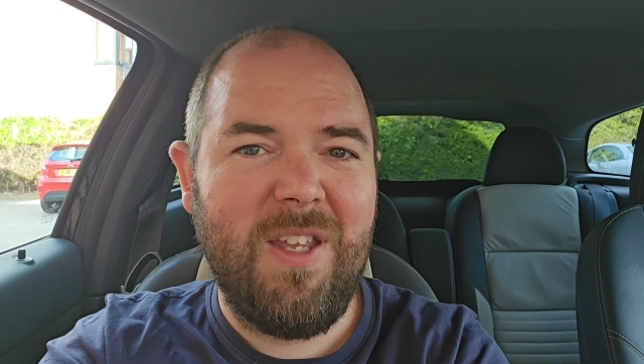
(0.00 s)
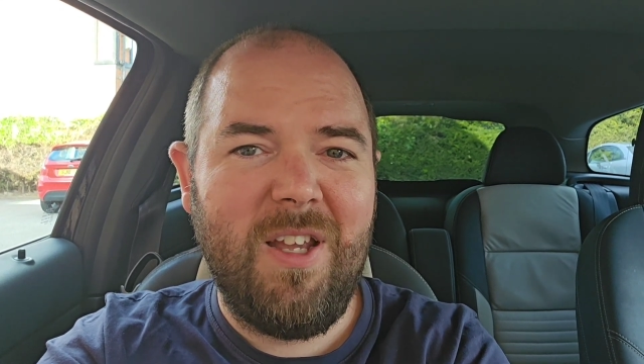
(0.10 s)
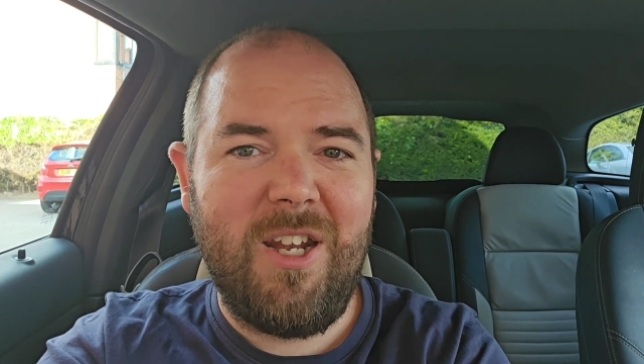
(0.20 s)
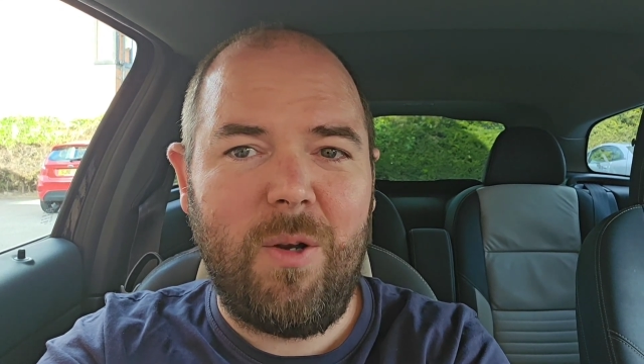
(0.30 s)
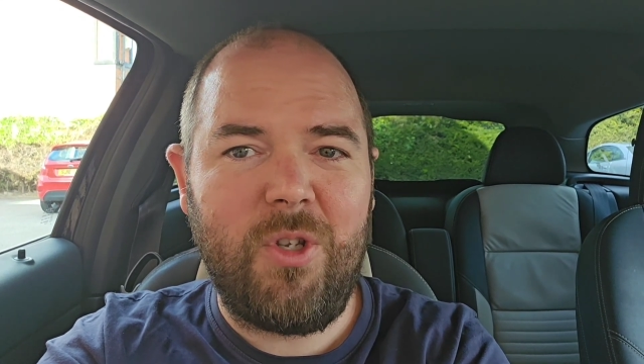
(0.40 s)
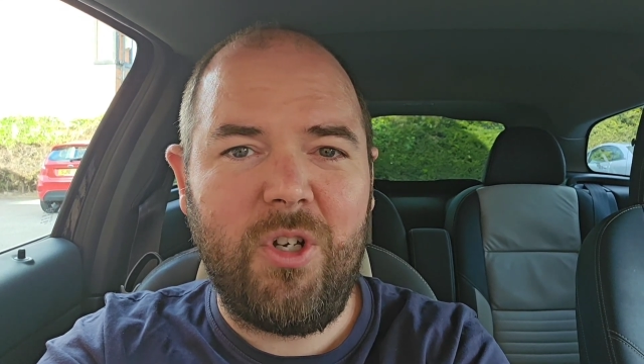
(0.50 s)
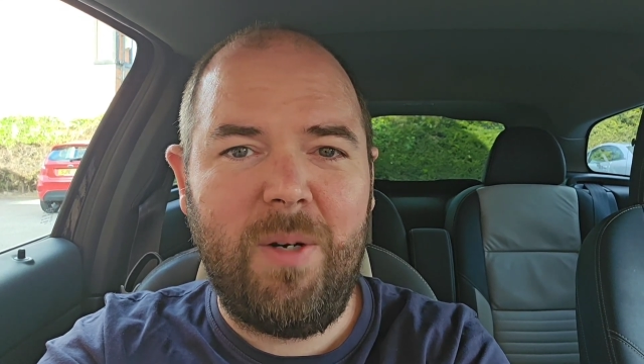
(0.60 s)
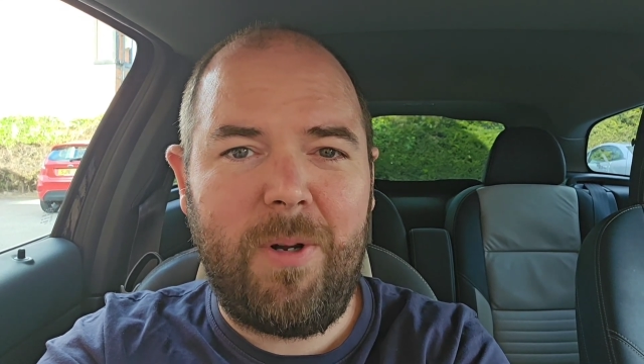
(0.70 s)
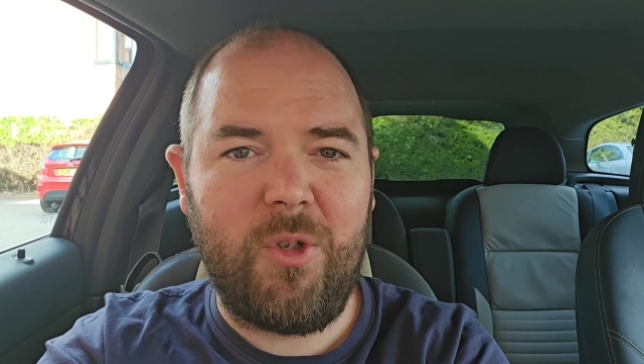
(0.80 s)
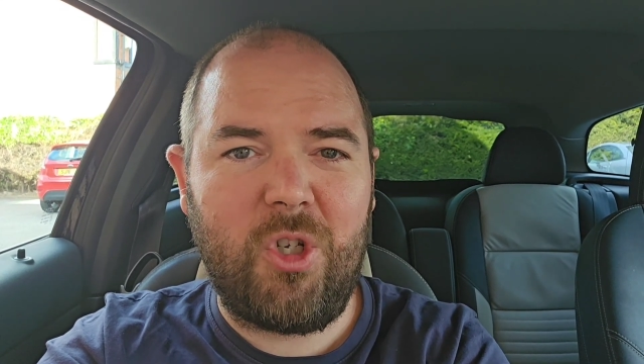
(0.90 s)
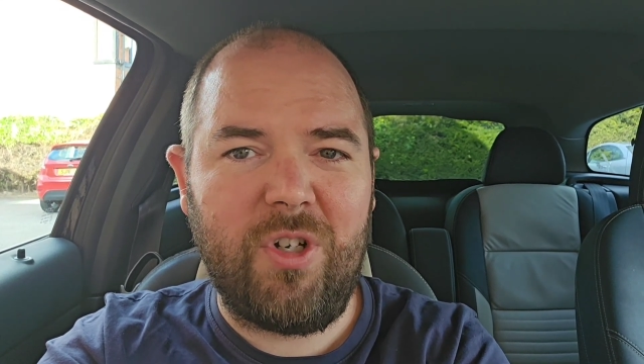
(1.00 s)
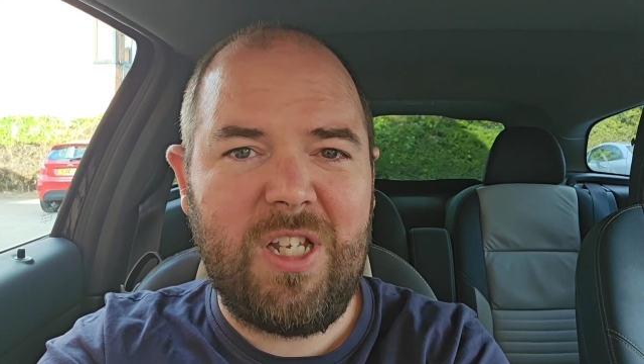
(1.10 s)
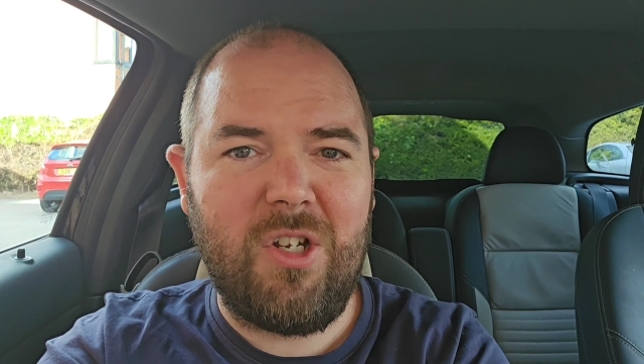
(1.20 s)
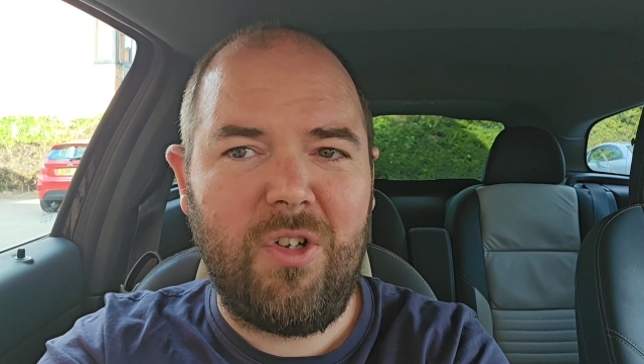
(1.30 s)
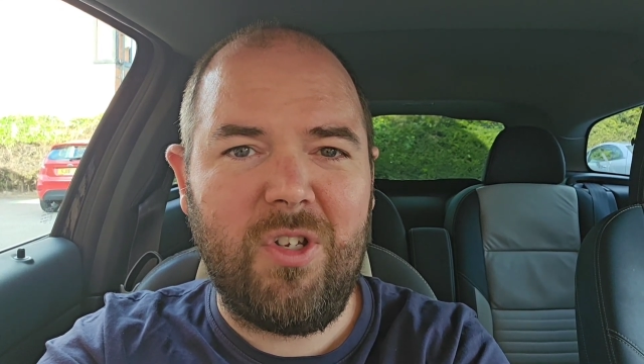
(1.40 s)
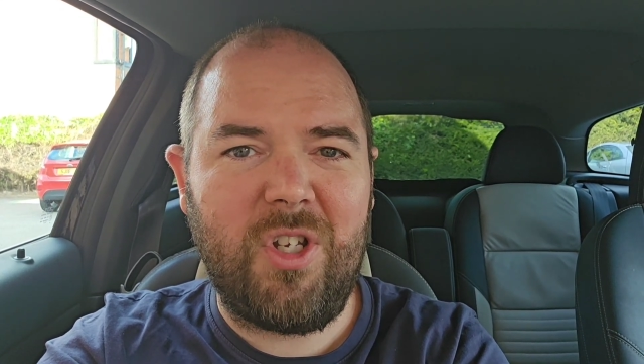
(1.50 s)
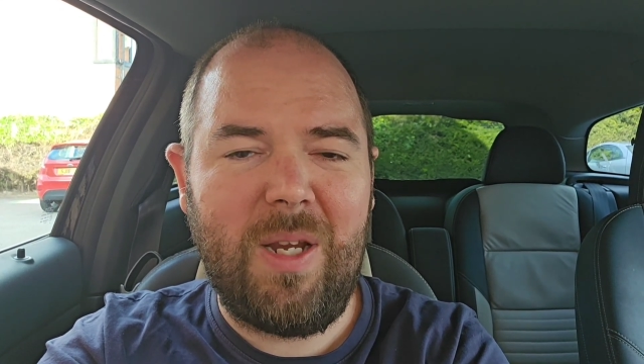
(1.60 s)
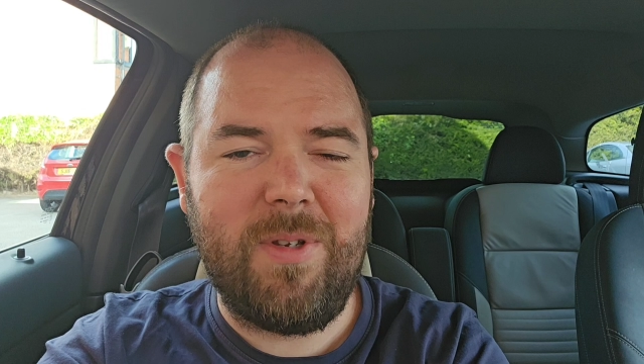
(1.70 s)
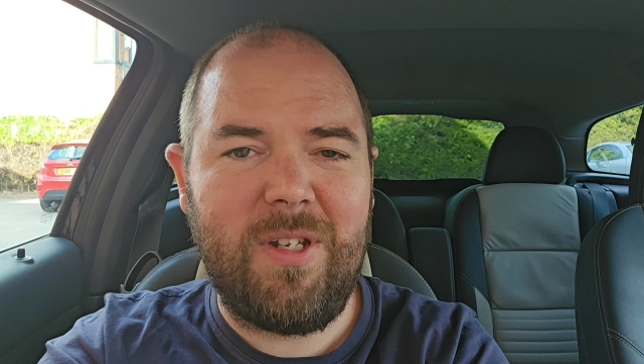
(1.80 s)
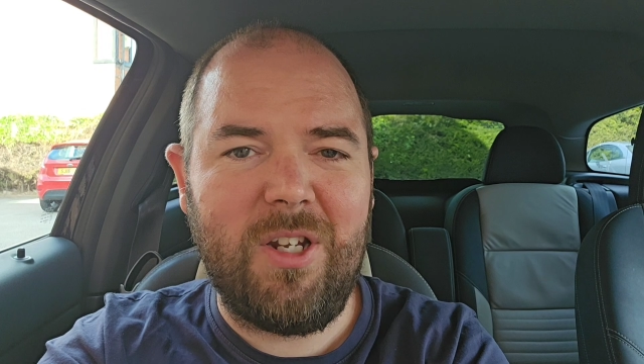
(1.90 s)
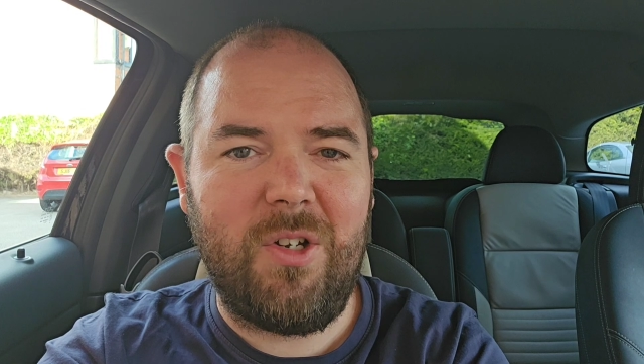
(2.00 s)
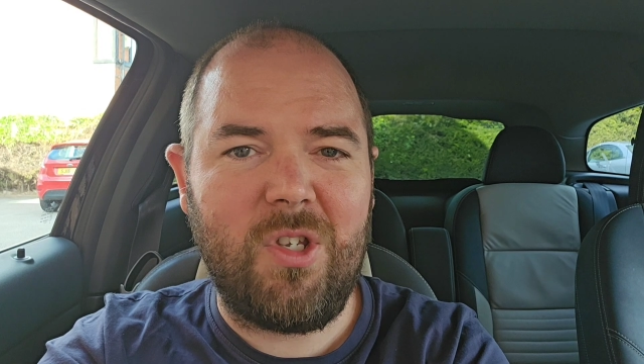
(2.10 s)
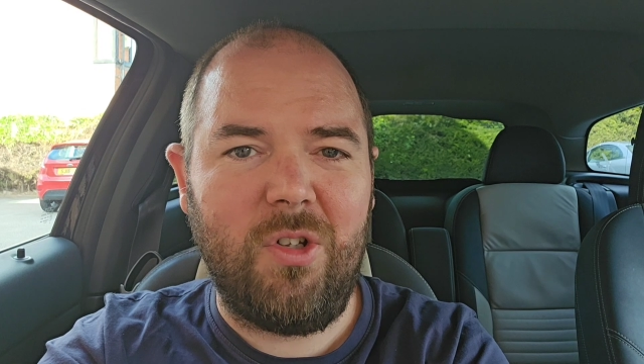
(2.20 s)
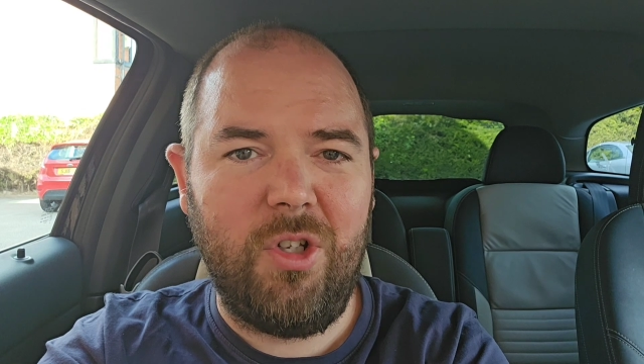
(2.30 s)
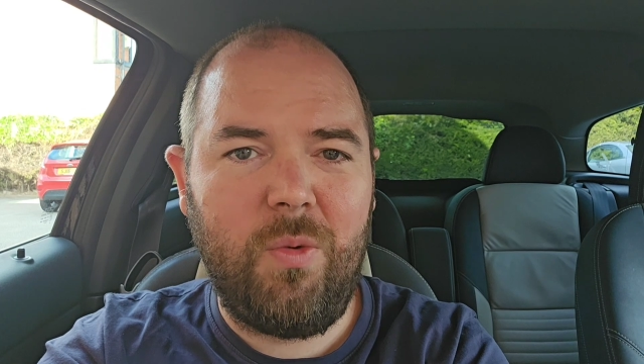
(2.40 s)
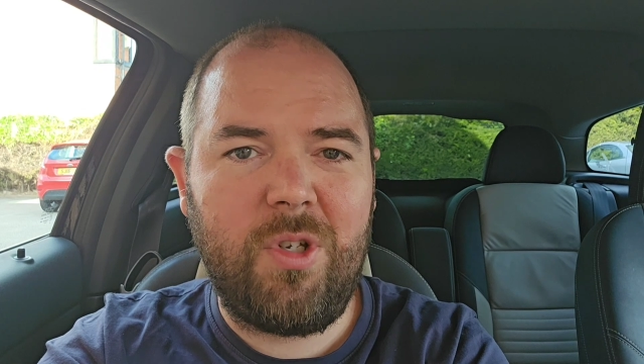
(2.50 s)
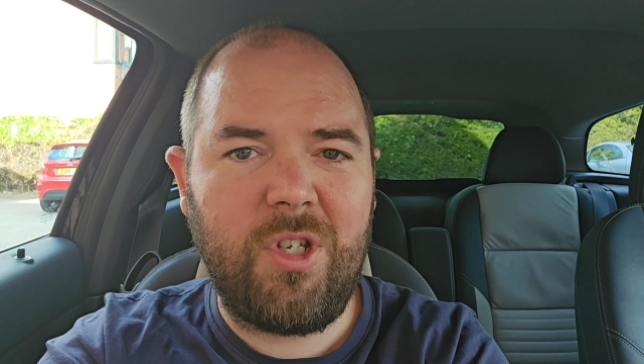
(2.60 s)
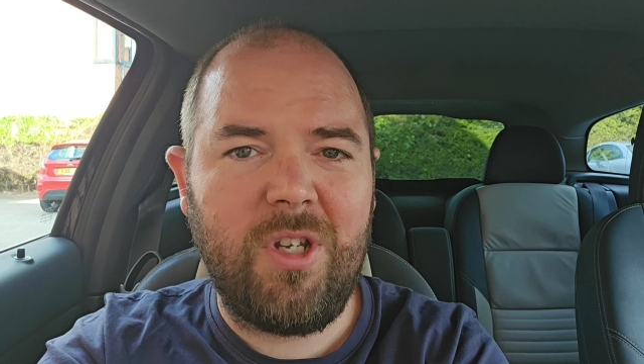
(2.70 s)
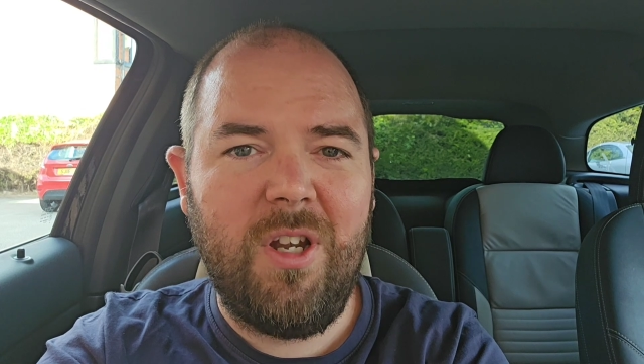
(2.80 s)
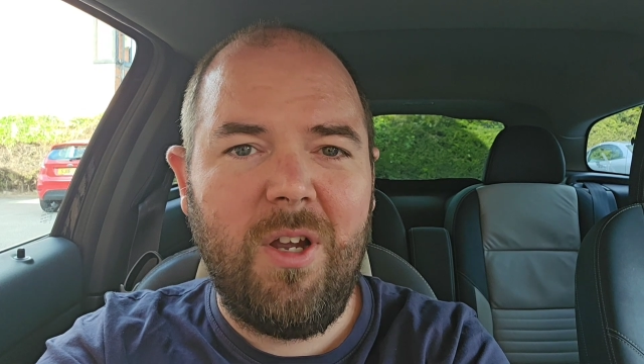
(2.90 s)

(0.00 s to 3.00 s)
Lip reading: Now, it's not going to bolt straight on the same as it did onto Luke's,